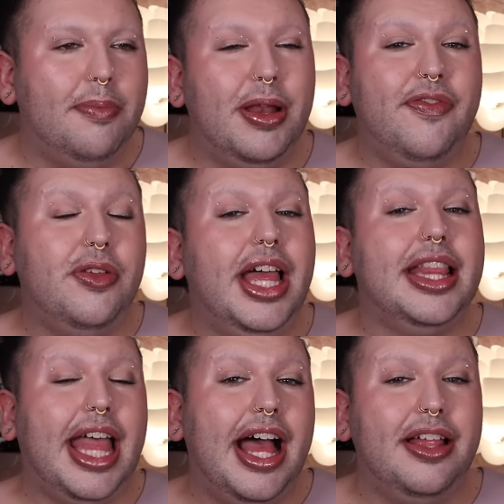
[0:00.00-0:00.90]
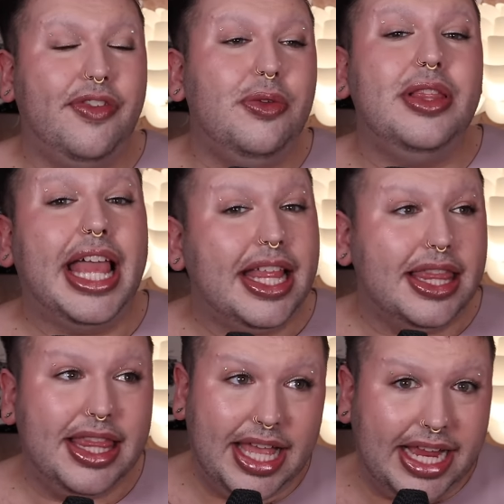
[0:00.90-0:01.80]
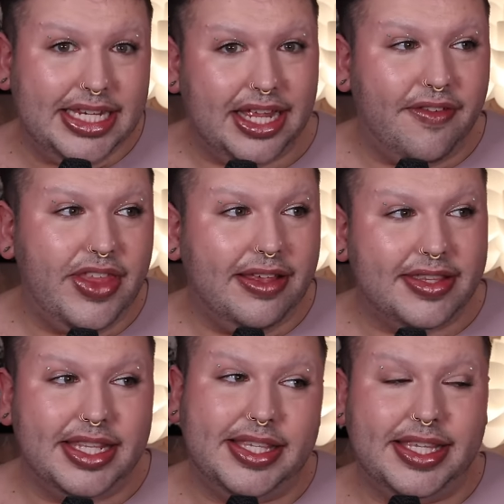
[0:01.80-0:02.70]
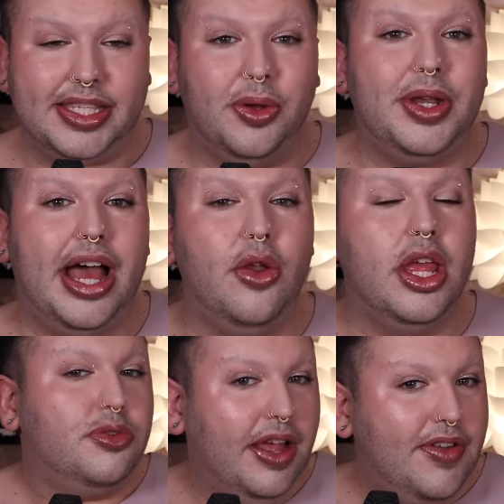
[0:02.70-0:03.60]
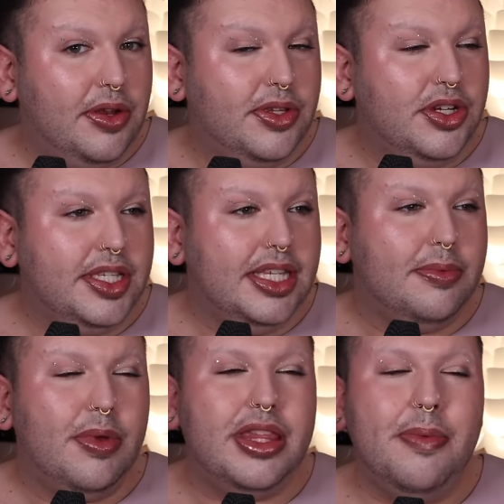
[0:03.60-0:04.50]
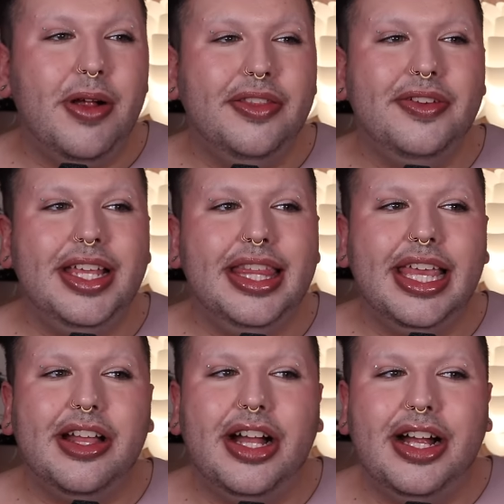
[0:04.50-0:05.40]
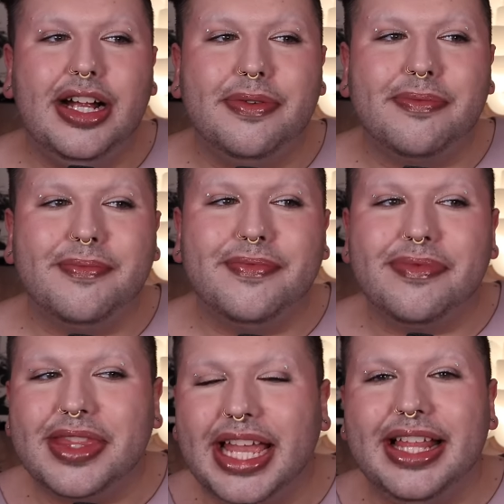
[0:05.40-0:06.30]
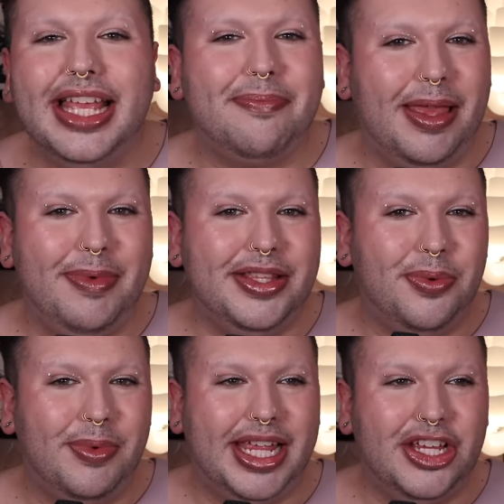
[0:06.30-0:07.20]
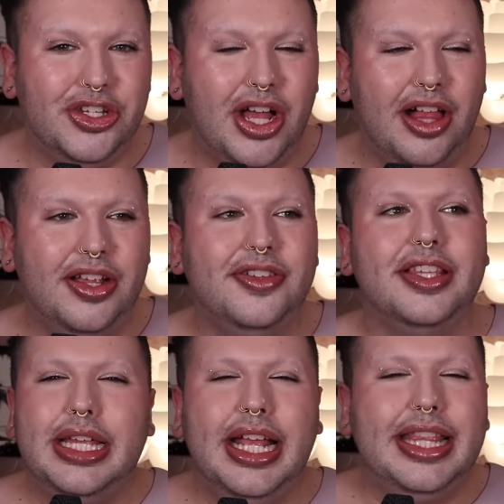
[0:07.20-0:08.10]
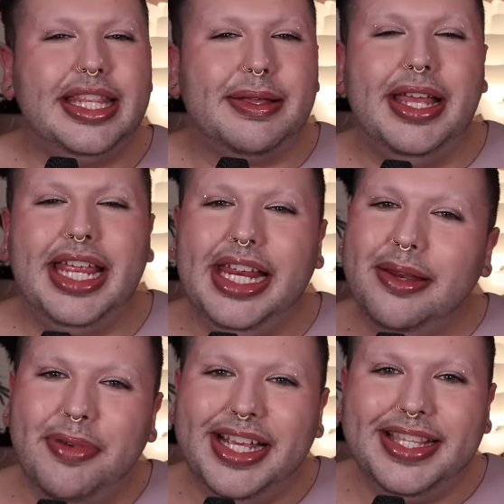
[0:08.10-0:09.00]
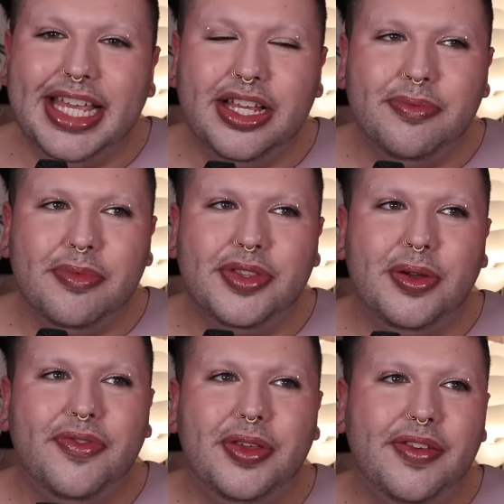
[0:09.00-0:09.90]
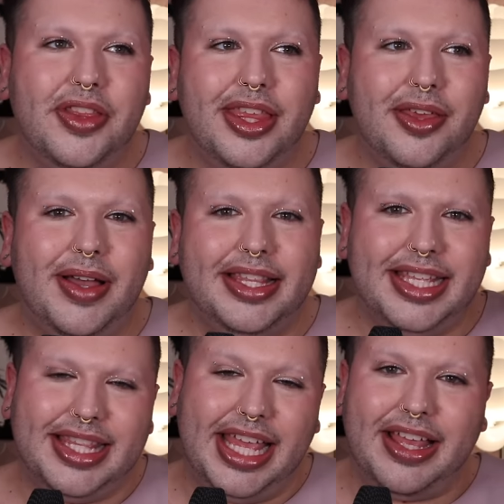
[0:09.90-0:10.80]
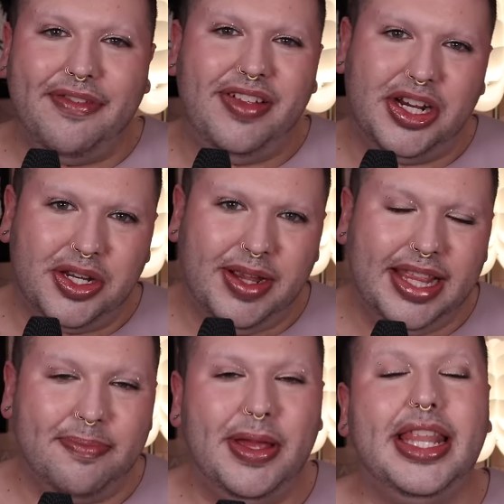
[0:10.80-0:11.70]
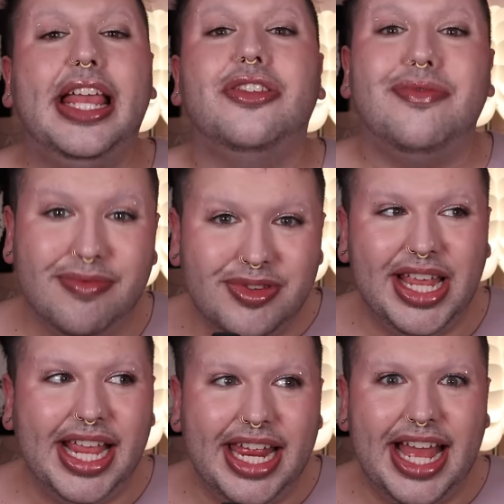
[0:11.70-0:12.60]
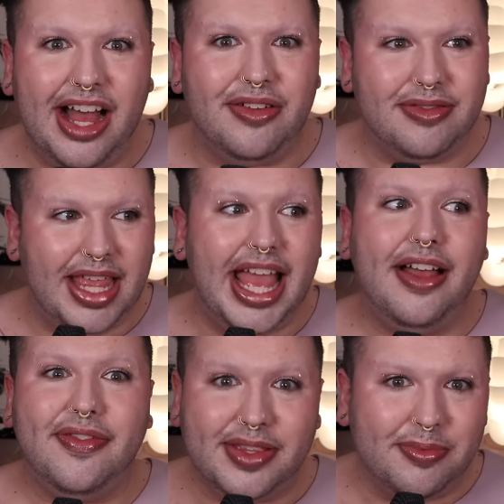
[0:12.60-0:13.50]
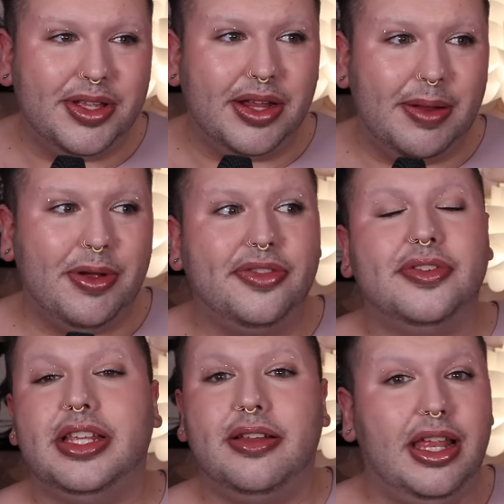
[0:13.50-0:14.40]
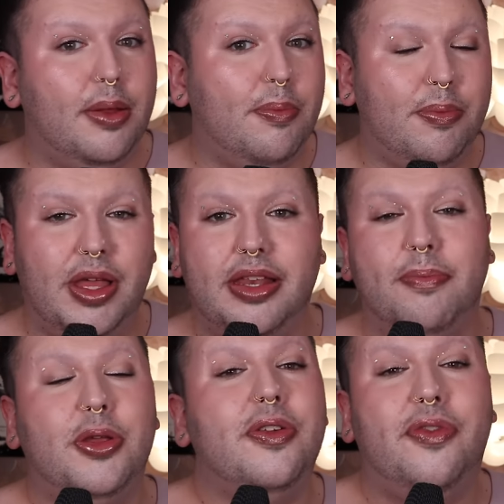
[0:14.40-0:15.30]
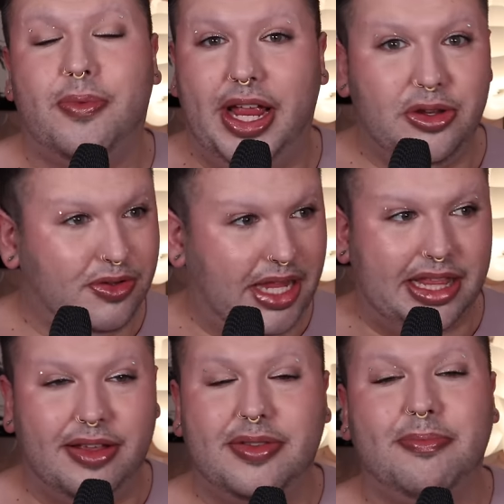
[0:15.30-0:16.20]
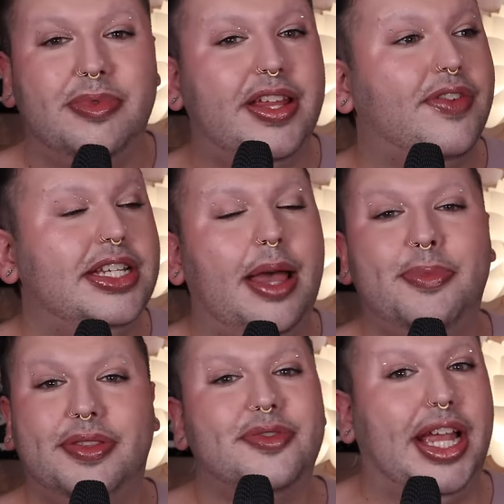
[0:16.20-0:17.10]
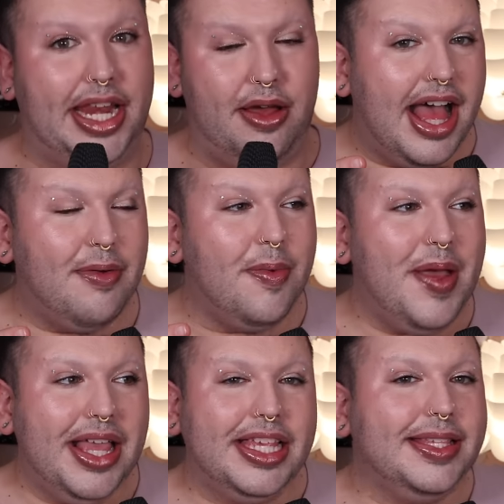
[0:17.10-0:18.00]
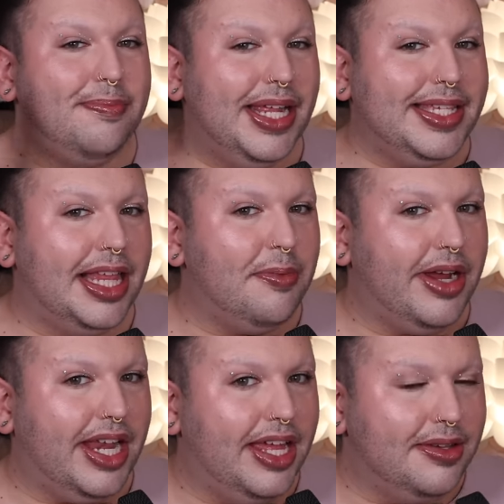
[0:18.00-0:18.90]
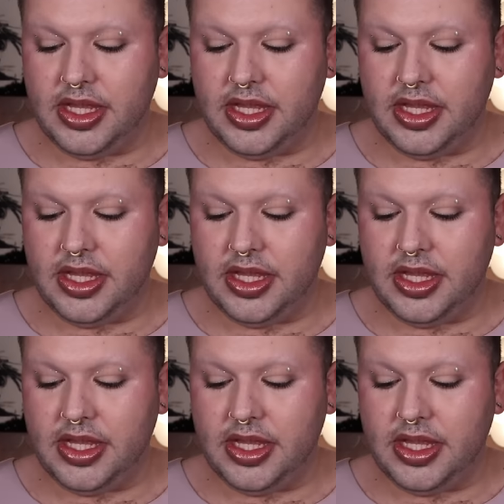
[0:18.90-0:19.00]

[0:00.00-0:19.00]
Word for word: But if you like that, if you like the idea of this and this is sold out, try Fido Surgeon's. Their bronzers, I think, are like maybe 20-ish dollars. It's Canadian pricing, so if you live in the US, it's like it fluctuates, but like check it out. They have some really great bronzers in, in, the in a beautiful range. Like there's different depths. Check it out. I won't be buying this, but I celebrate it.